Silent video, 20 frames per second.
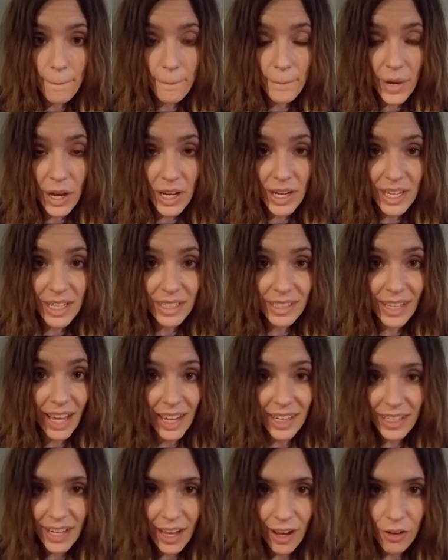but
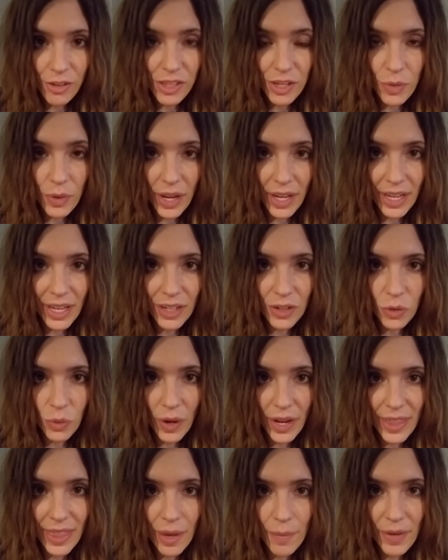not in a healthy way, in a
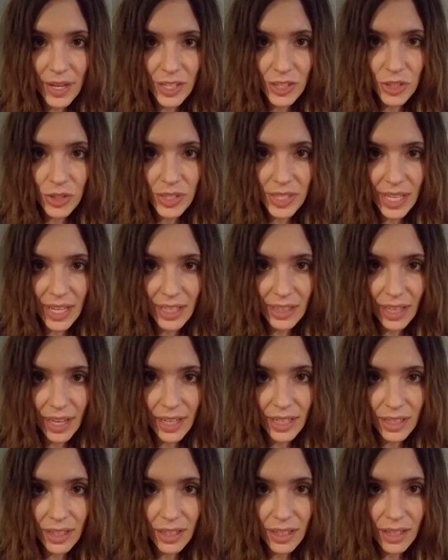way that makes you say
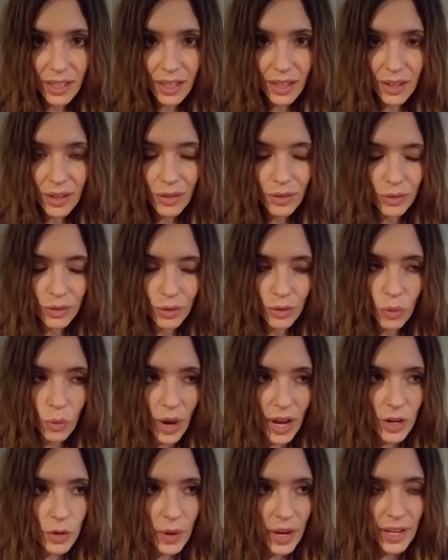like,
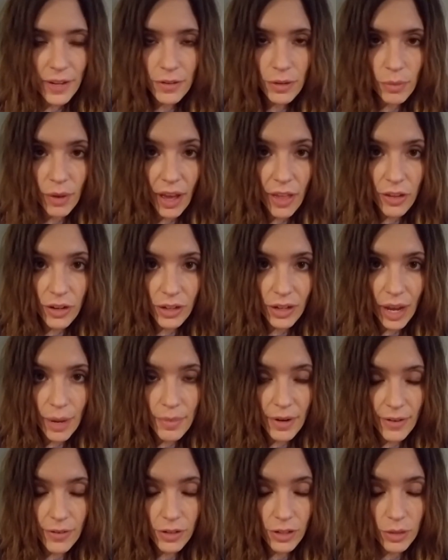why do I even bother? I'm
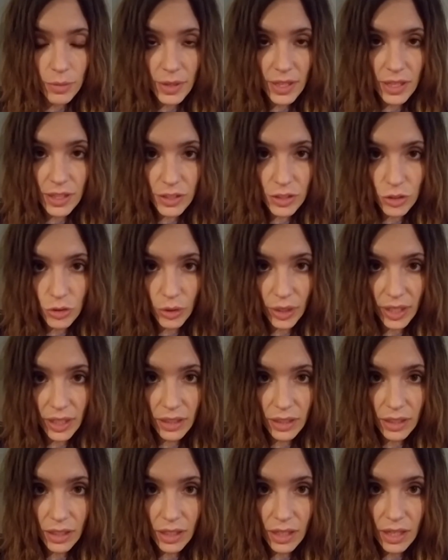never going to be this great.
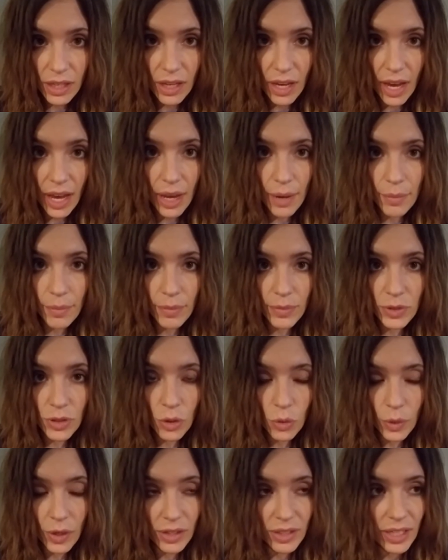I'm
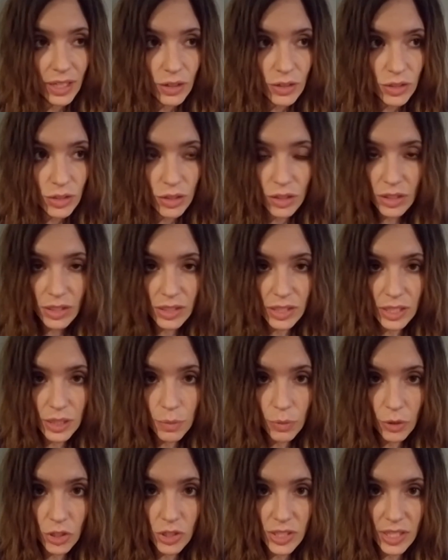nowhere near as good as this
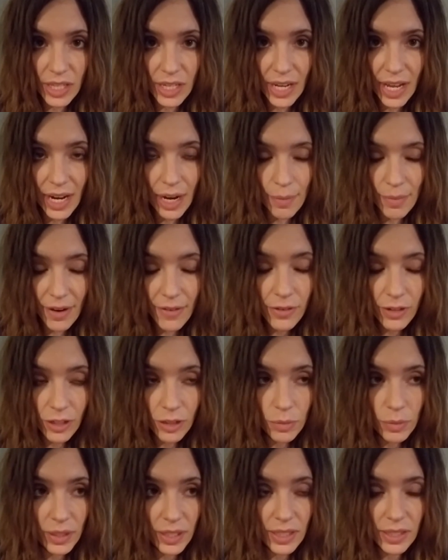person and I'm never going
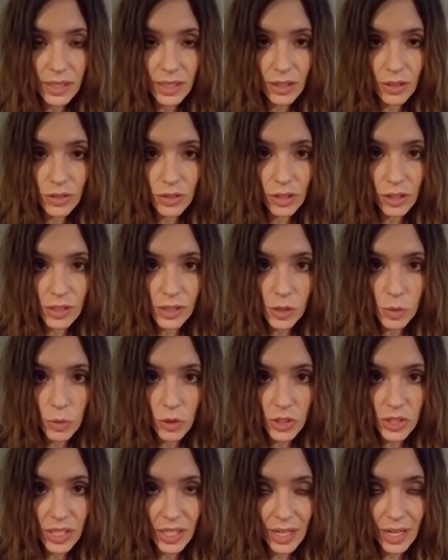to be as near as good as this
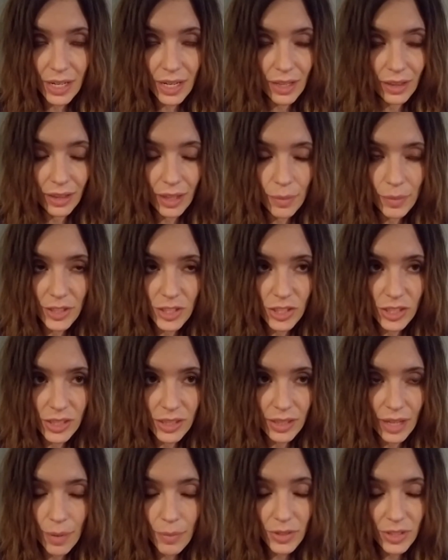person. Let me just,
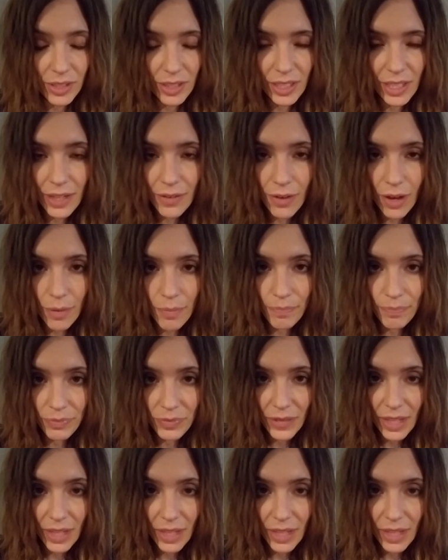I'm just going to give up.